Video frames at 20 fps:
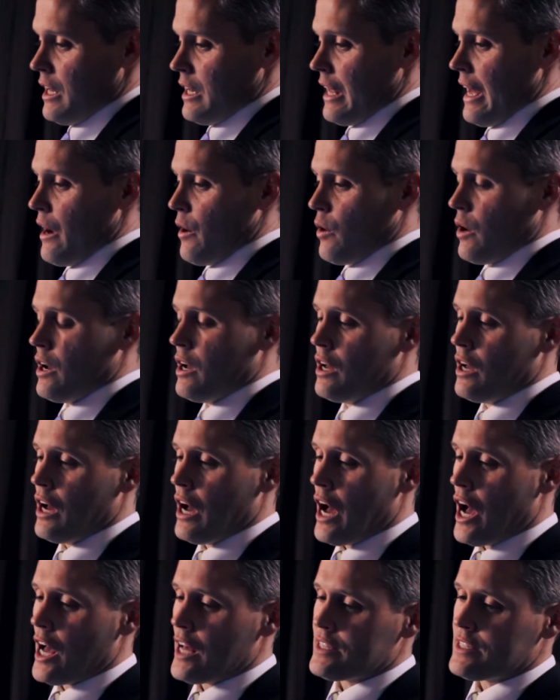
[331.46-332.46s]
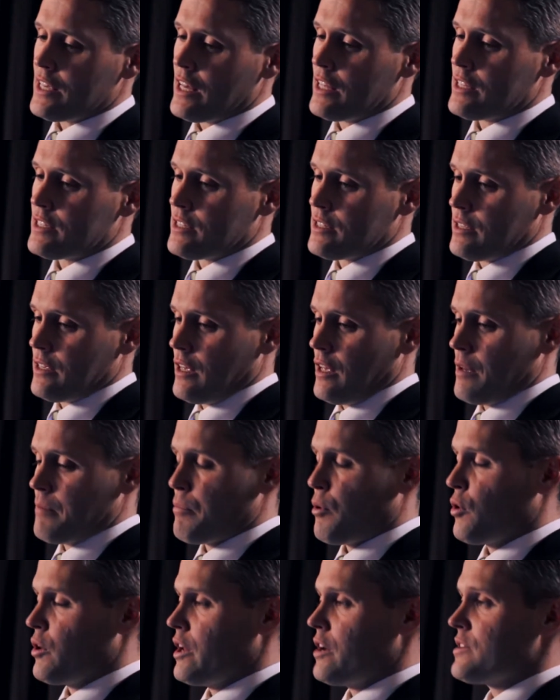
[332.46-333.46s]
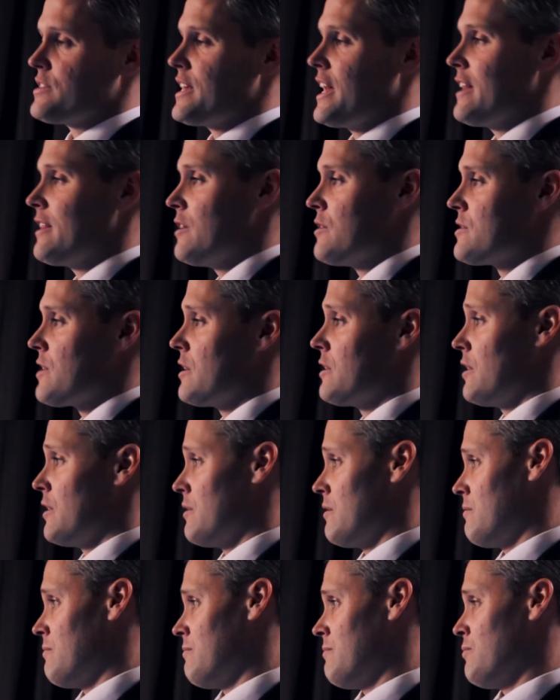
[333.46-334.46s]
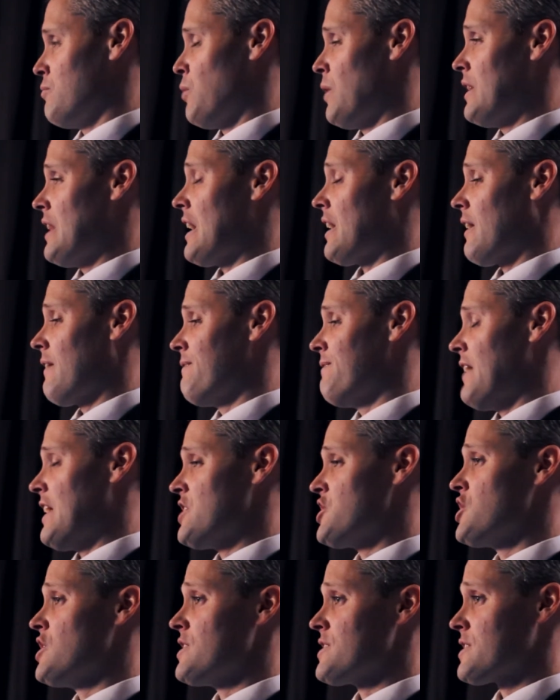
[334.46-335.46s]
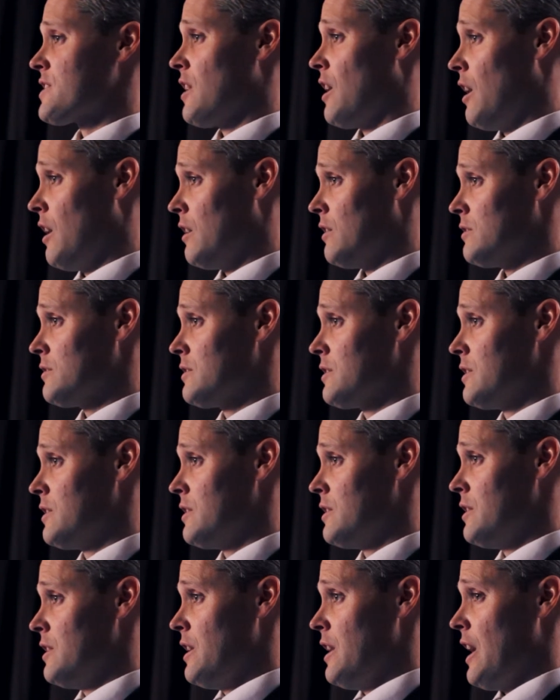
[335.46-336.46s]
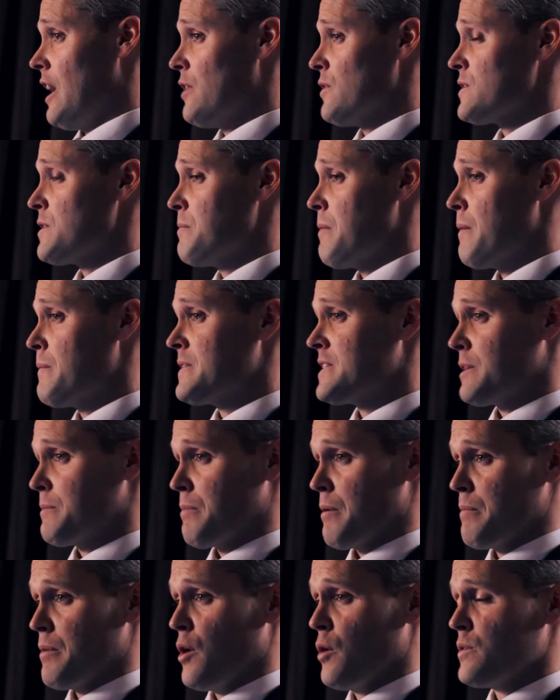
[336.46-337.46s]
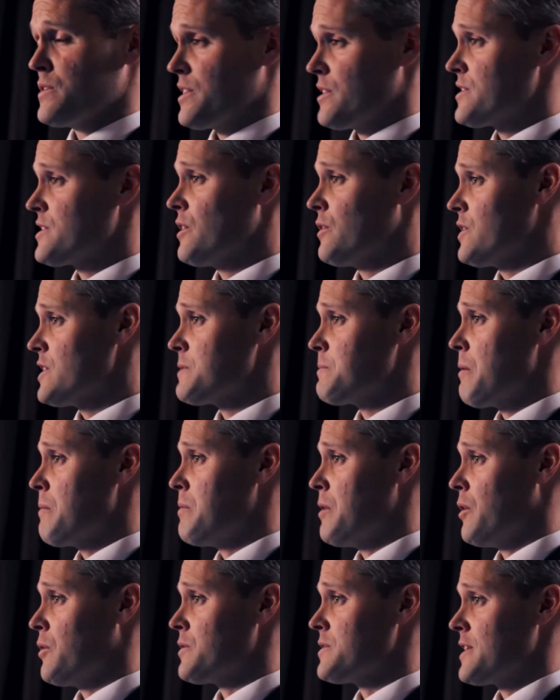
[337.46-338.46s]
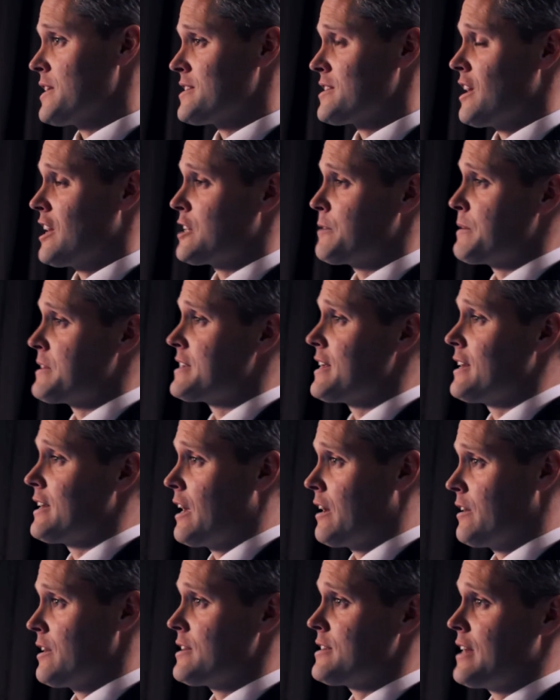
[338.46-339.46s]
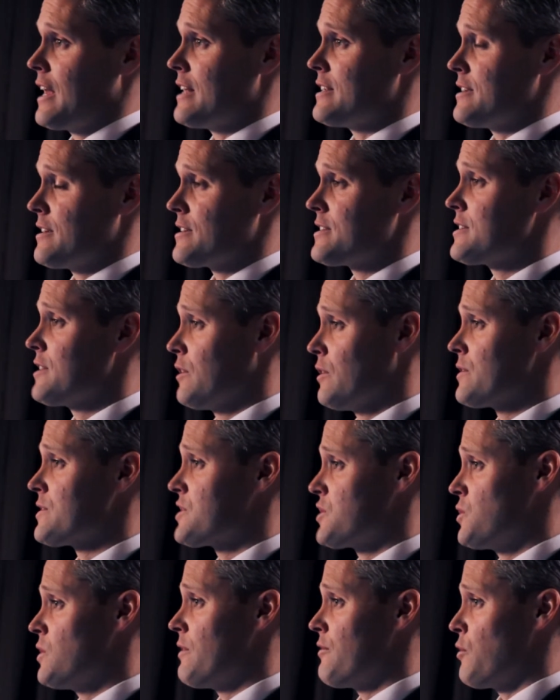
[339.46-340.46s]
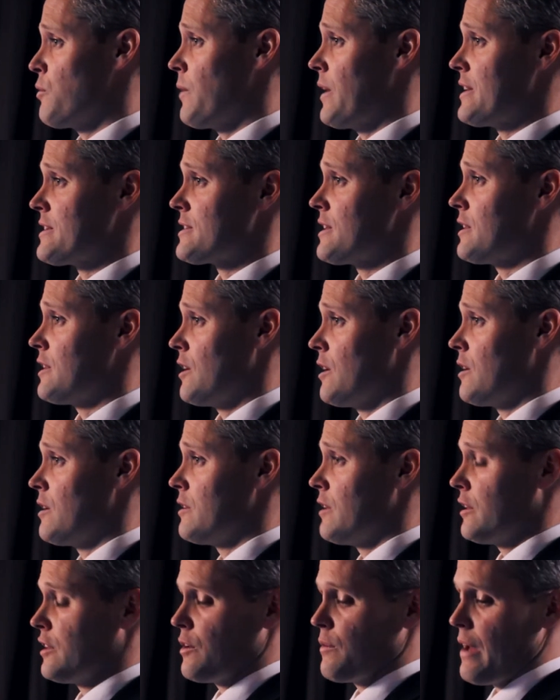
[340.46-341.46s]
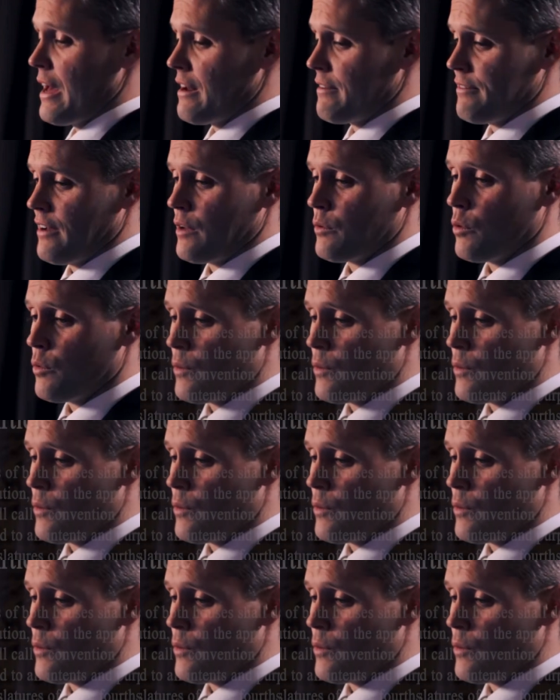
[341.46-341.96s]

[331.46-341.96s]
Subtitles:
Now, it's important to understand when that convention is called and those amendments are proposed, they're still just proposed. They still have to be sent out of the states, and there's still those 2 different ways that they're ratified.